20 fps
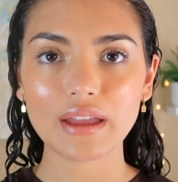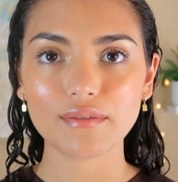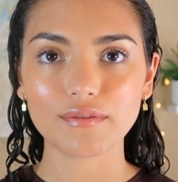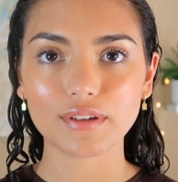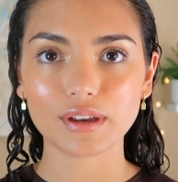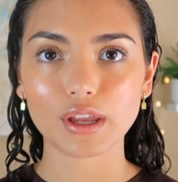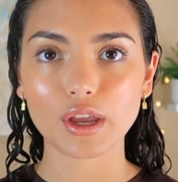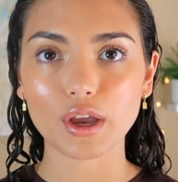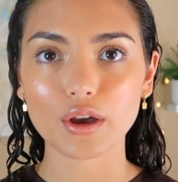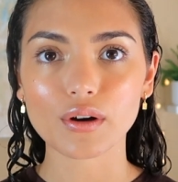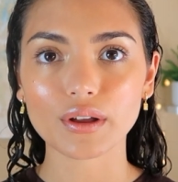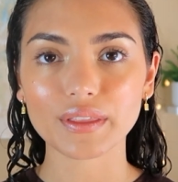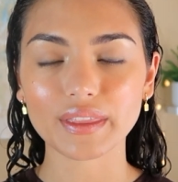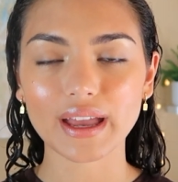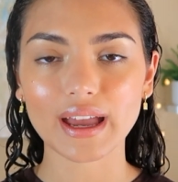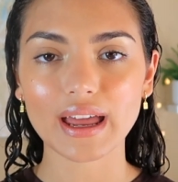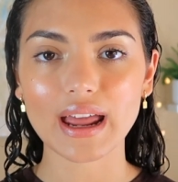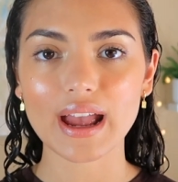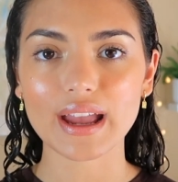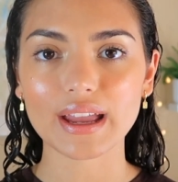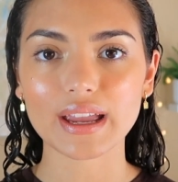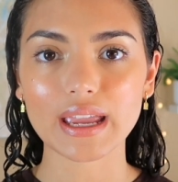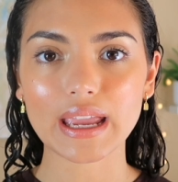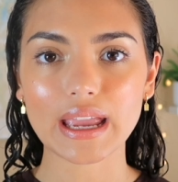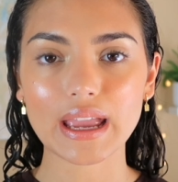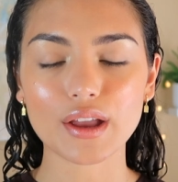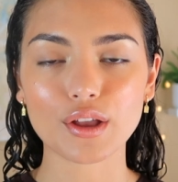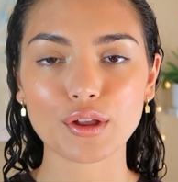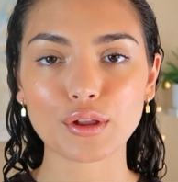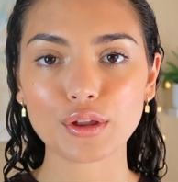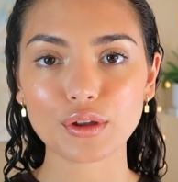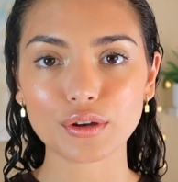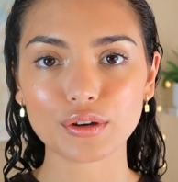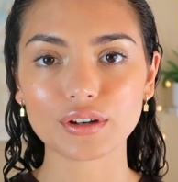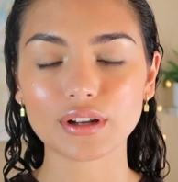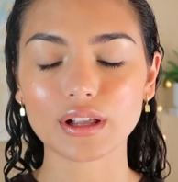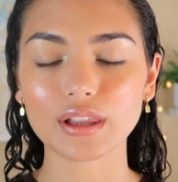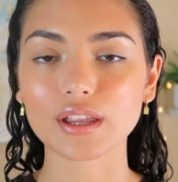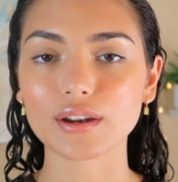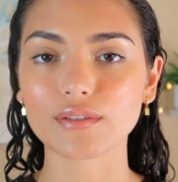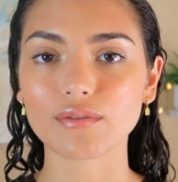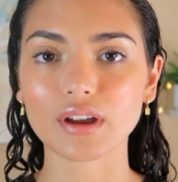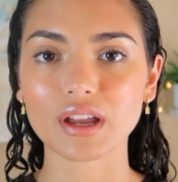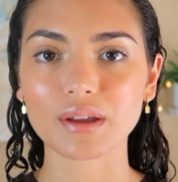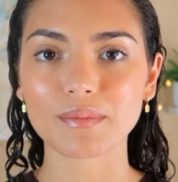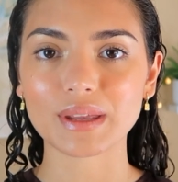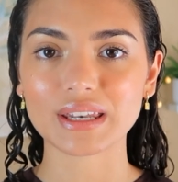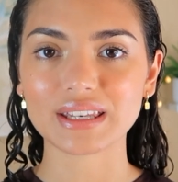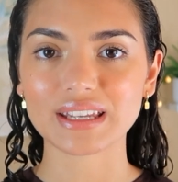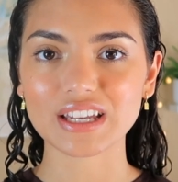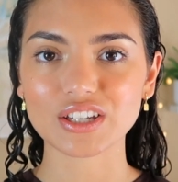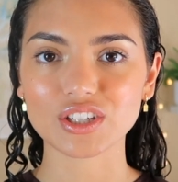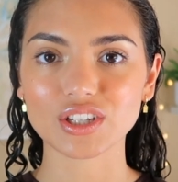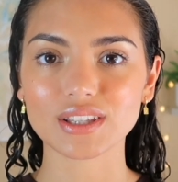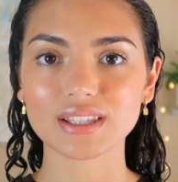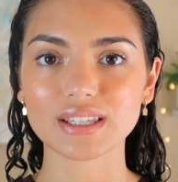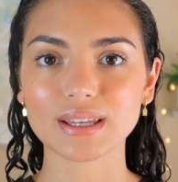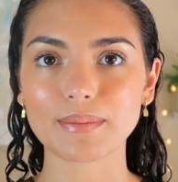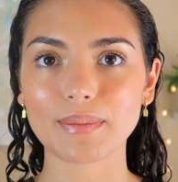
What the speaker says: video on that, I include a lot of recommendations